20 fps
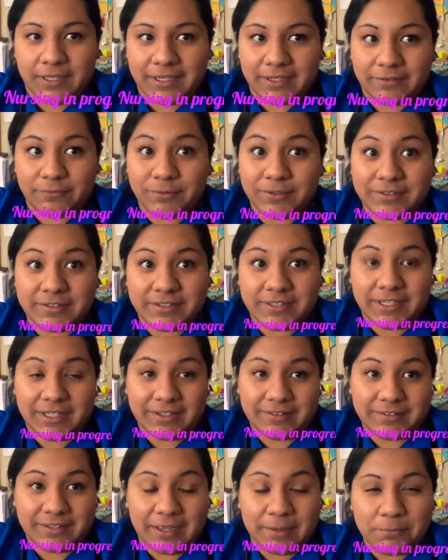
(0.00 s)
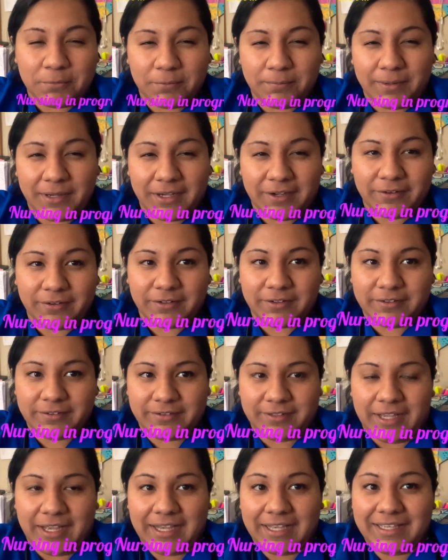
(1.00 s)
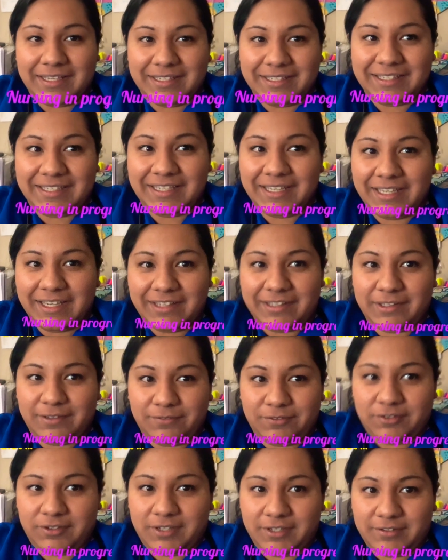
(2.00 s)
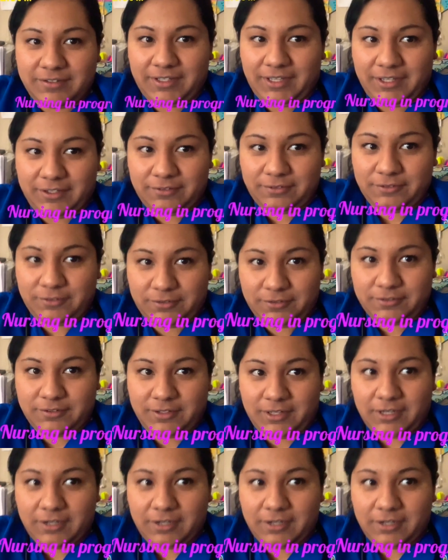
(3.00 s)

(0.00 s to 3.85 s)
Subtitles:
what's the exam about, because I can't give you guys answers.